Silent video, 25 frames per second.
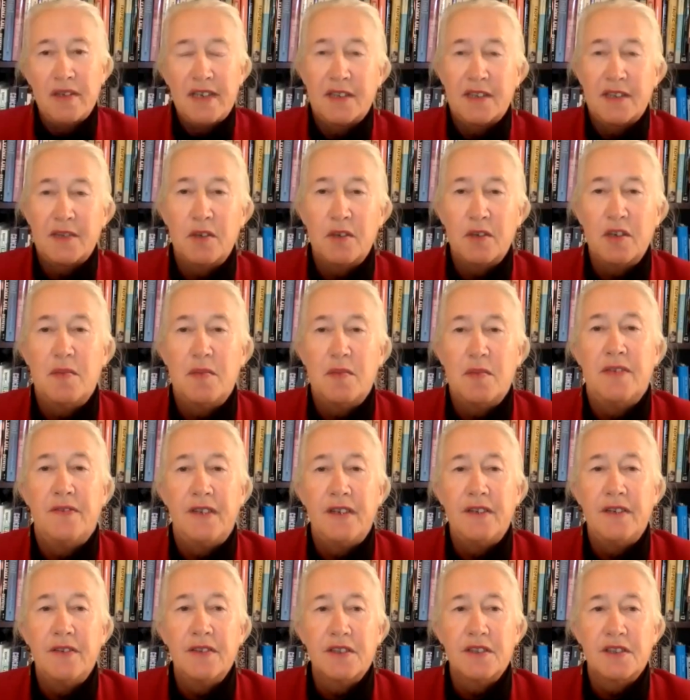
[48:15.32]
that's one of my
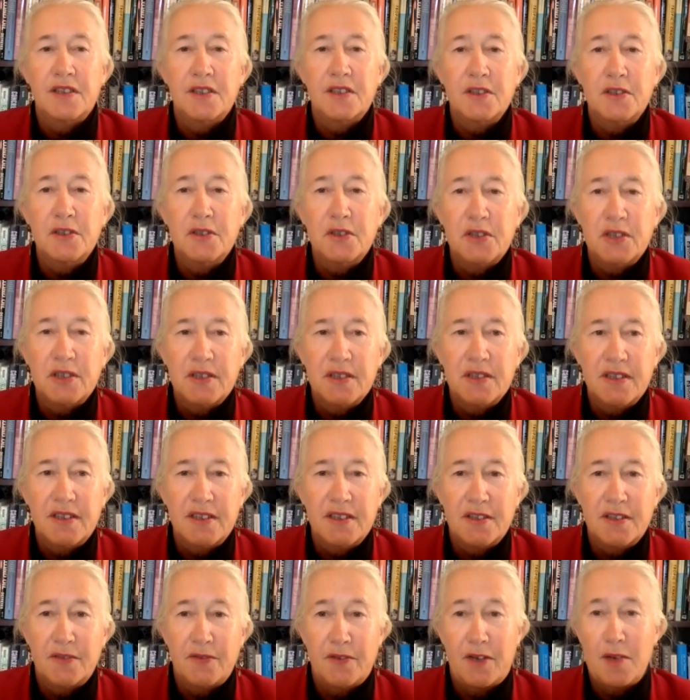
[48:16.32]
favorite solutions
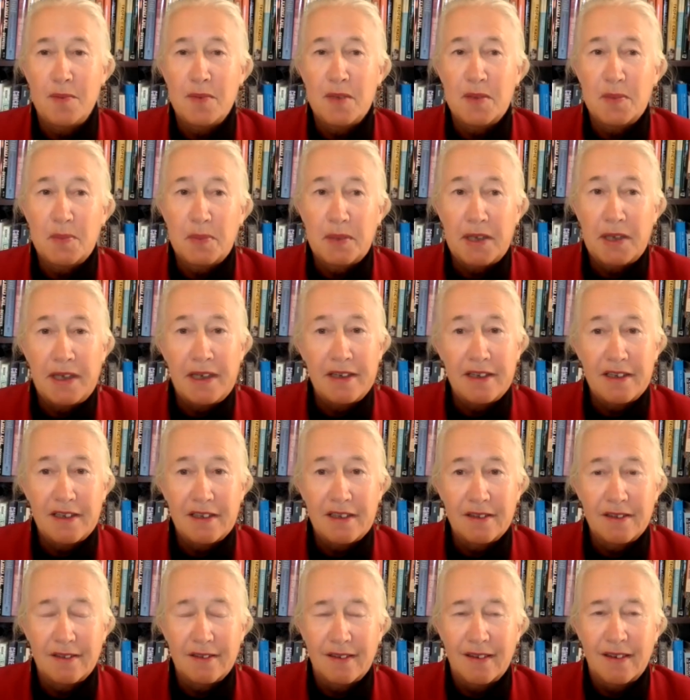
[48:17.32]
is family
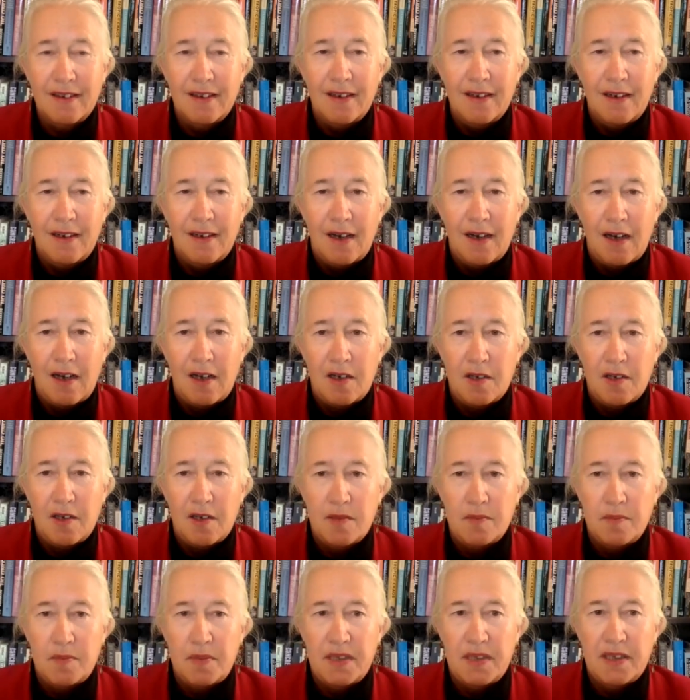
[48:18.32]
planning
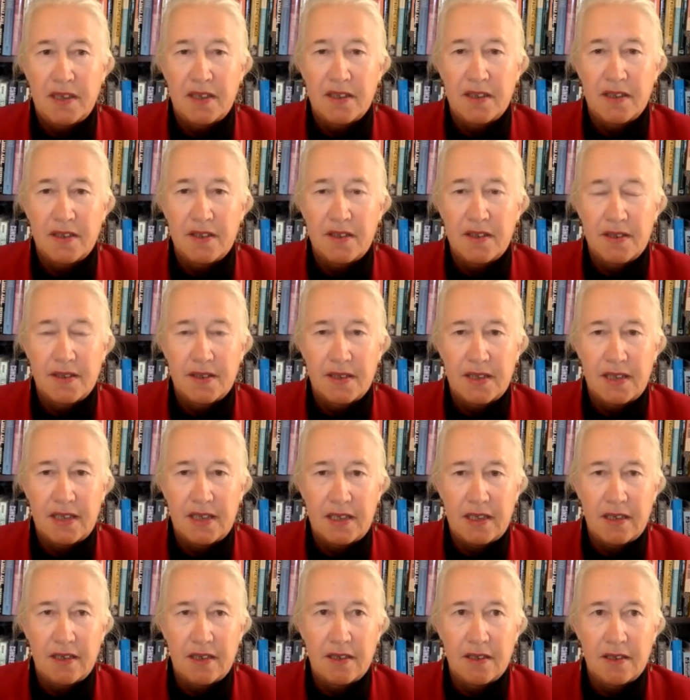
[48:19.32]
um, because
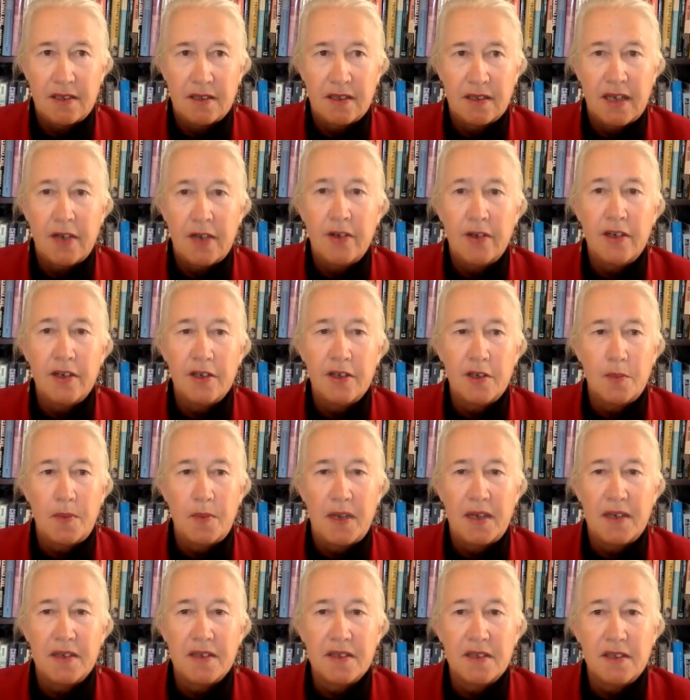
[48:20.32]
the uh, carrying
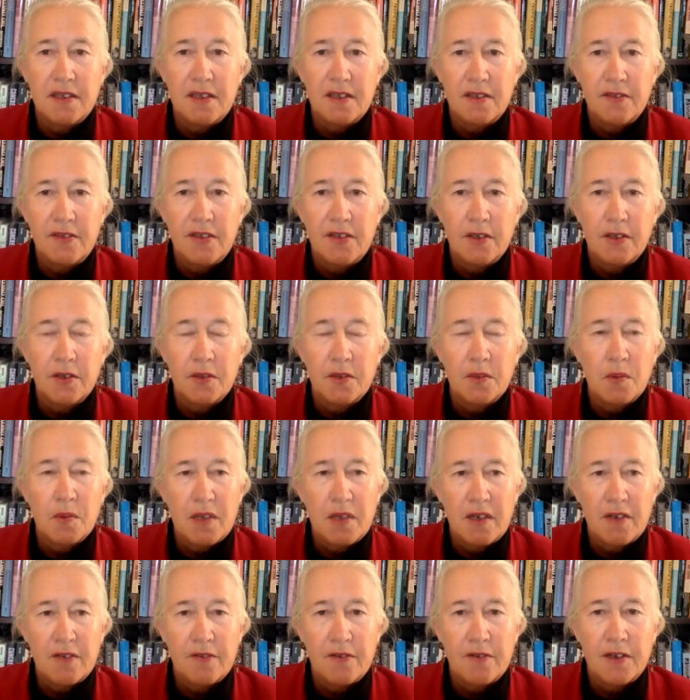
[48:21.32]
capacity of the earth
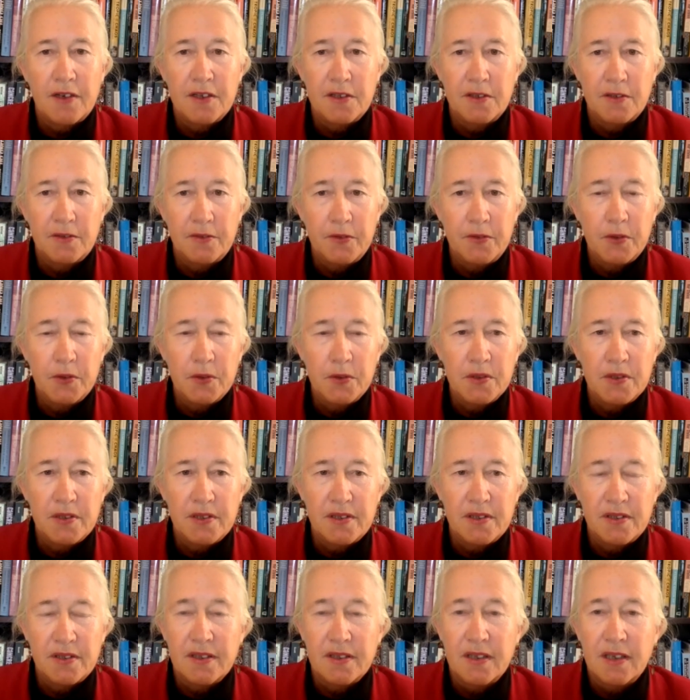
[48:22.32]
without fossil fuels
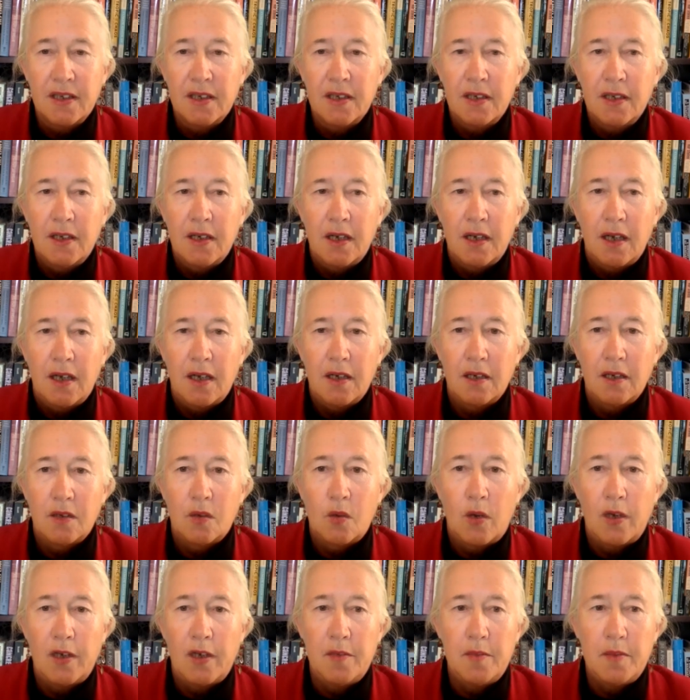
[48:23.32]
is uh,
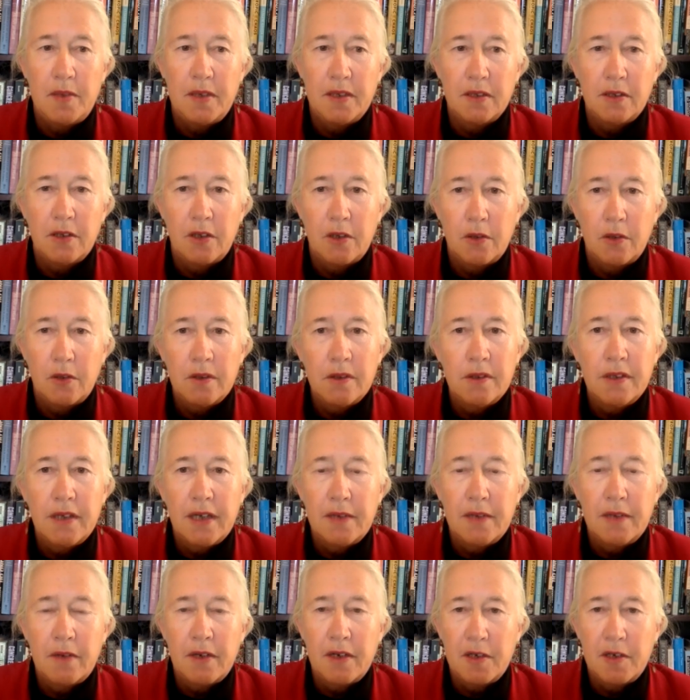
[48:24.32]
quite a bit lower. And
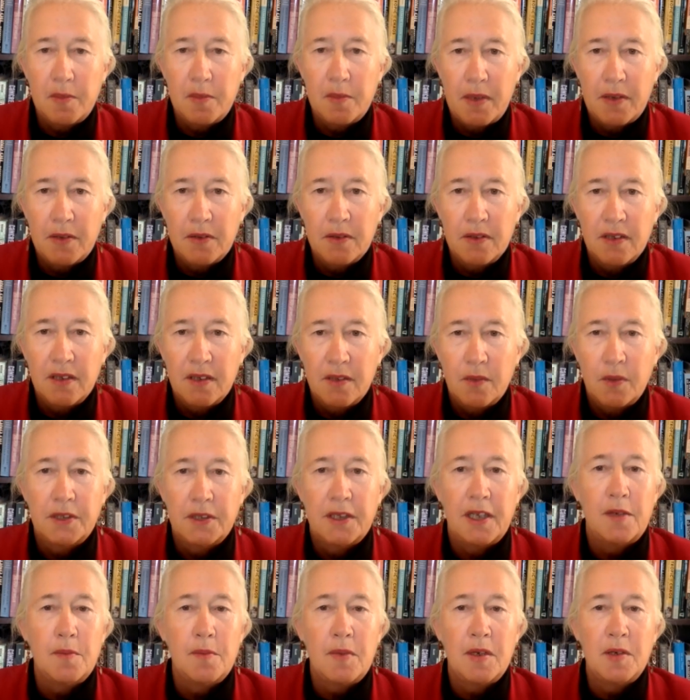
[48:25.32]
I write about what
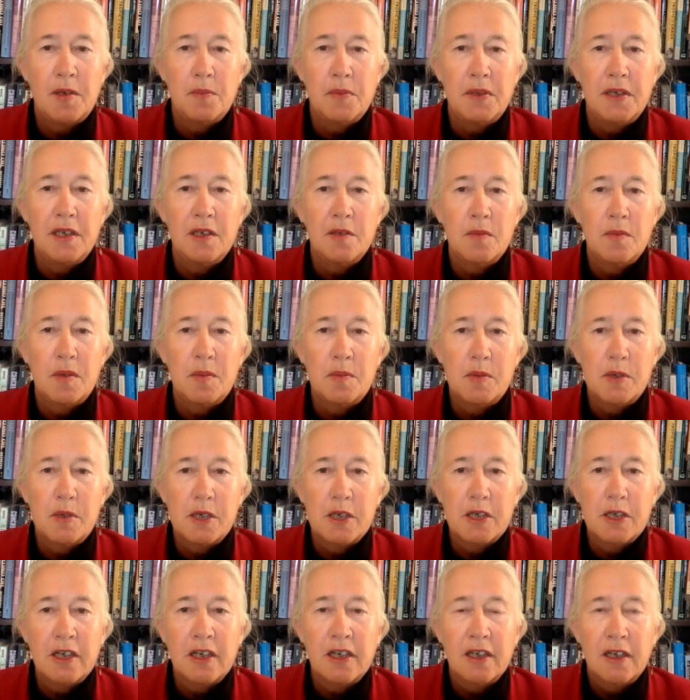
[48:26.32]
that might be in my
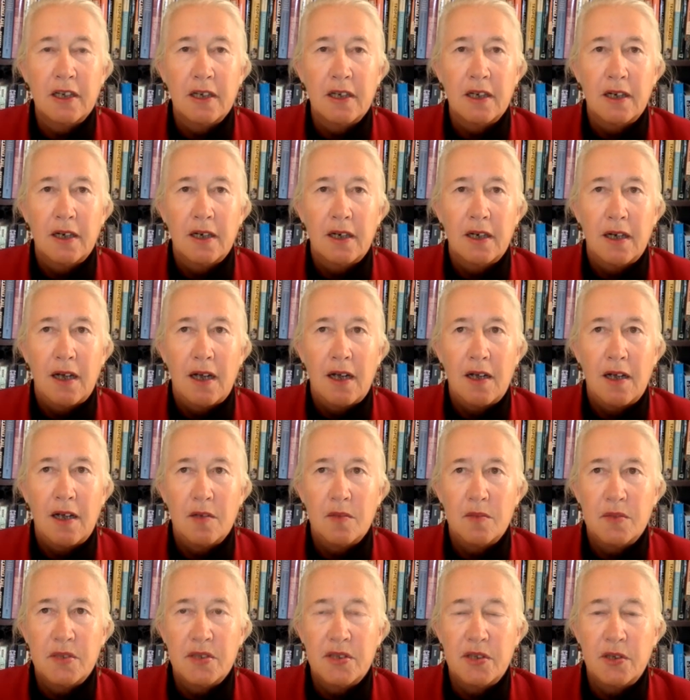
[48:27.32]
book.
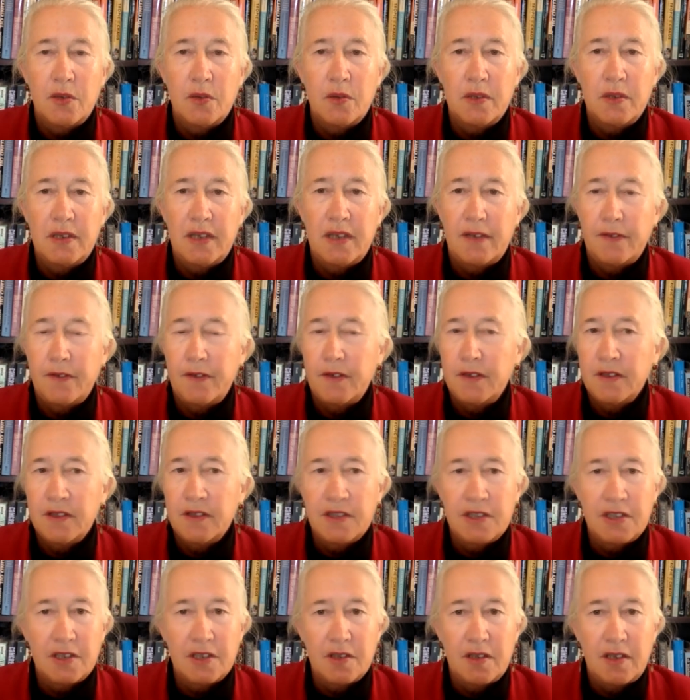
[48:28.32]
Um, so we definitely
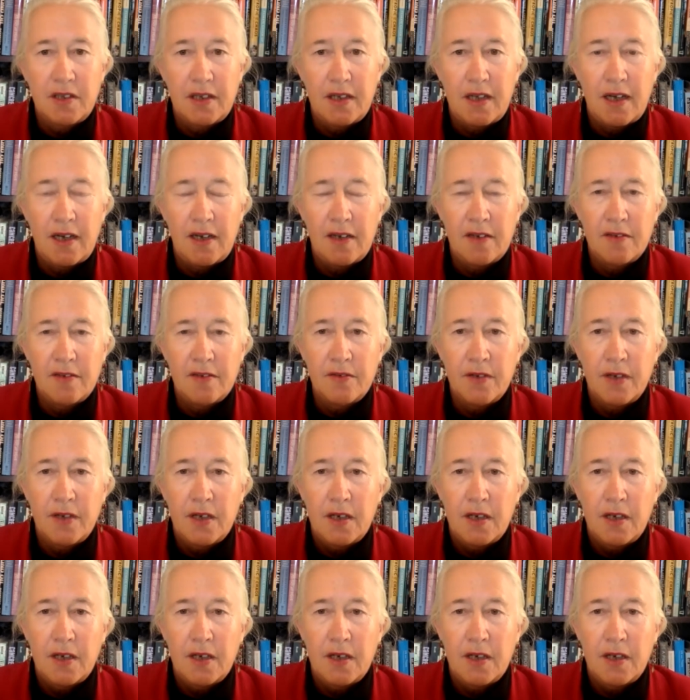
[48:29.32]
should have